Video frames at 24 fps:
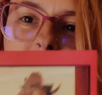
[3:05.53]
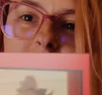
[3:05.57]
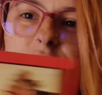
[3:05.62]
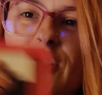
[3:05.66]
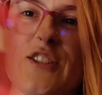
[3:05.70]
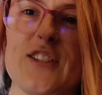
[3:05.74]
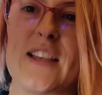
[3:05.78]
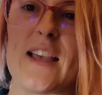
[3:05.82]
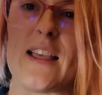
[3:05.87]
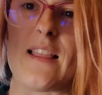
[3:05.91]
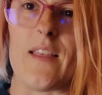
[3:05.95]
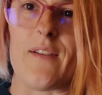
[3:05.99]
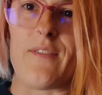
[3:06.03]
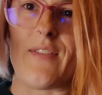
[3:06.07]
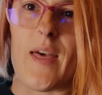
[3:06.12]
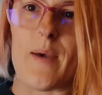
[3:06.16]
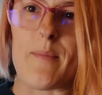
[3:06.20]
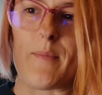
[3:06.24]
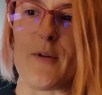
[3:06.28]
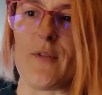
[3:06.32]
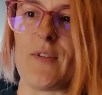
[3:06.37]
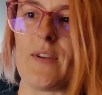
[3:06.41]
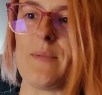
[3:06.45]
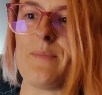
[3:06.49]
Seriously, I love
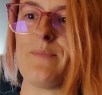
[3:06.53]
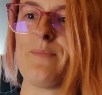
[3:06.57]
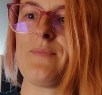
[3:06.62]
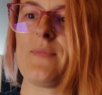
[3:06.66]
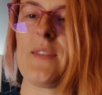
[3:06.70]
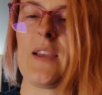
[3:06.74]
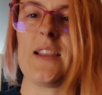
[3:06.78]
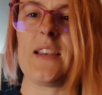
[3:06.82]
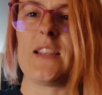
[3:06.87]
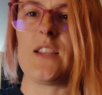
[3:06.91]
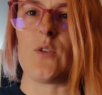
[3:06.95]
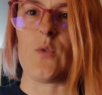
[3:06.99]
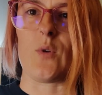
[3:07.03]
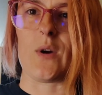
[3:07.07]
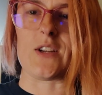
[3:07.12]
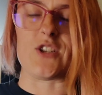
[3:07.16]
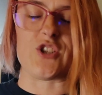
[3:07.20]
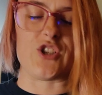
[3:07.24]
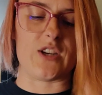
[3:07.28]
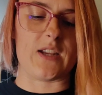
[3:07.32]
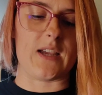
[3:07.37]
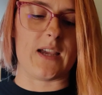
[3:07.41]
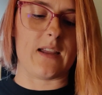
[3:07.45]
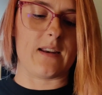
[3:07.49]
that movie. I need to
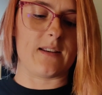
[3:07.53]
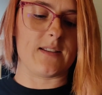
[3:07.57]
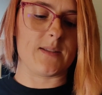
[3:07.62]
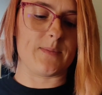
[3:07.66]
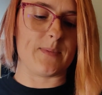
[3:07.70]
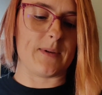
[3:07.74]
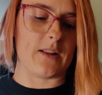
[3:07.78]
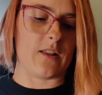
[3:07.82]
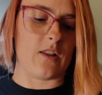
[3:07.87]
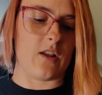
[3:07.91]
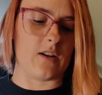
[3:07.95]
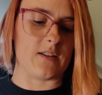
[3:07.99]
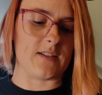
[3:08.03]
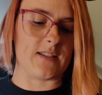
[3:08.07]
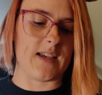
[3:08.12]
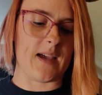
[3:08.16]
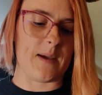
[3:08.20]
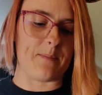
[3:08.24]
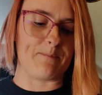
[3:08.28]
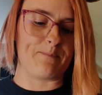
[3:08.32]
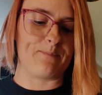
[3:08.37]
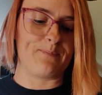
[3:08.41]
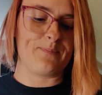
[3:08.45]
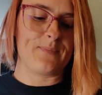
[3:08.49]
watch it again. It's been a long
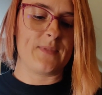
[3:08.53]
time.